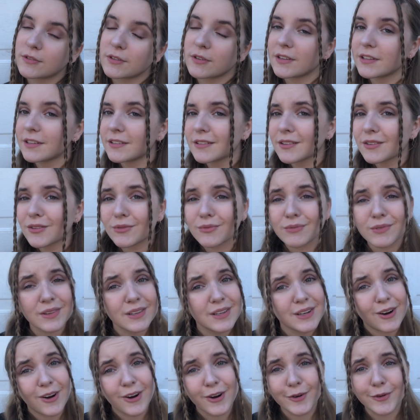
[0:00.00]
So this is a really
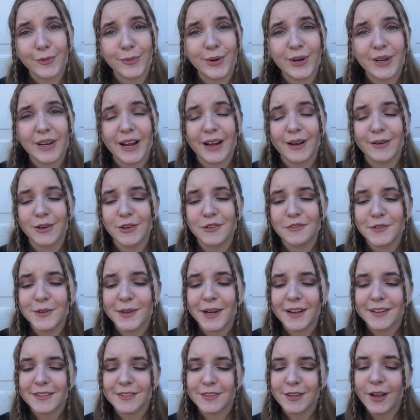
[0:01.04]
hard one. I don't know if you
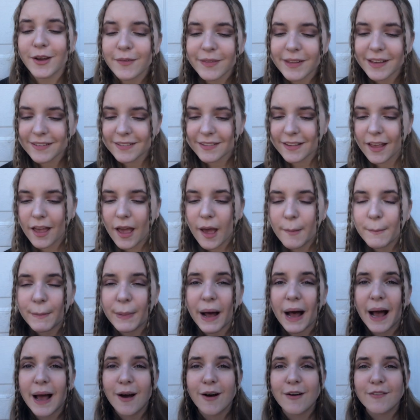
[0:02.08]
guys know this,
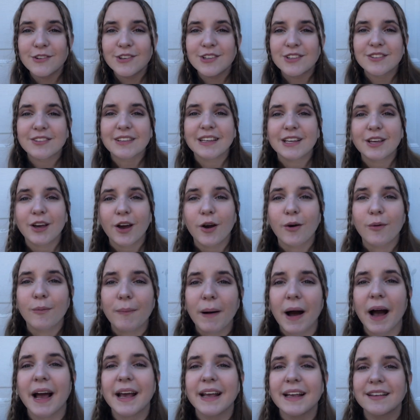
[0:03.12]
but I obviously go
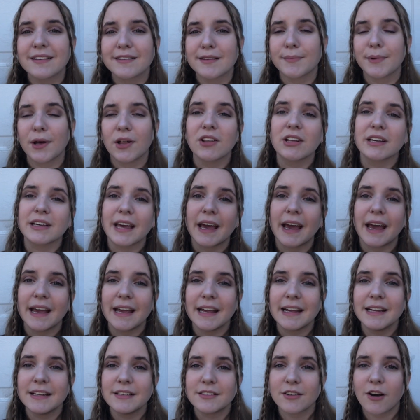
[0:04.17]
by Isabella
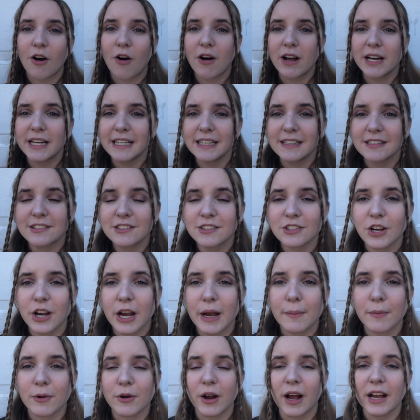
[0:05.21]
Kate on
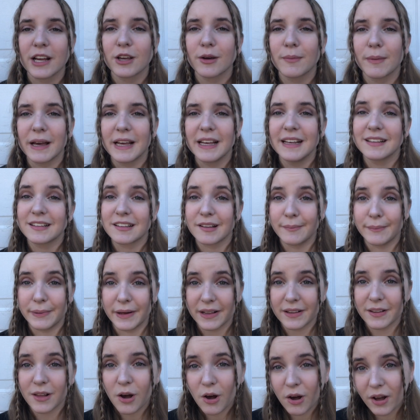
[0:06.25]
Instagram, or I go by
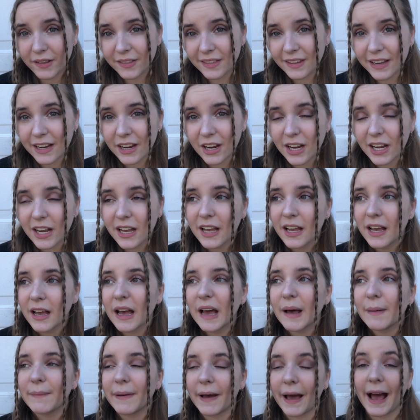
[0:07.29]
Isabella on there.
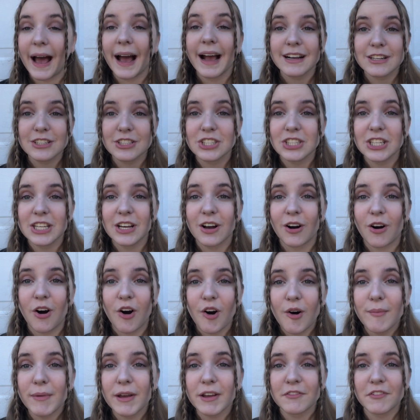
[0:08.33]
But actually,
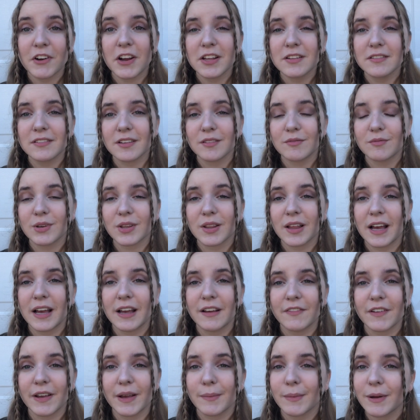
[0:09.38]
all my friends in real
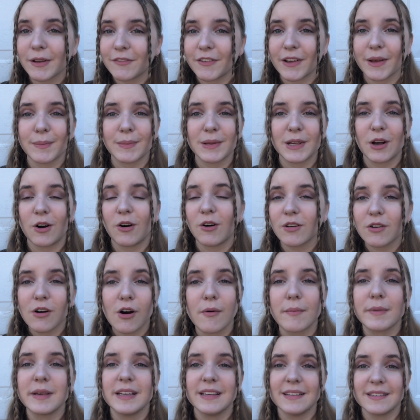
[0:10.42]
life and my family all
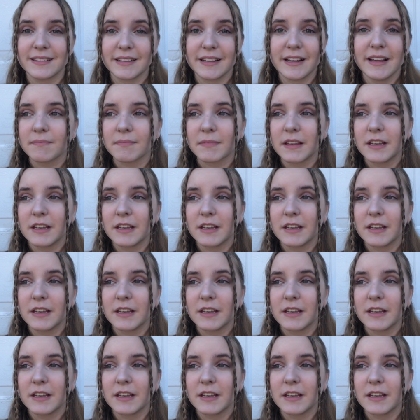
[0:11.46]
call me Izzy.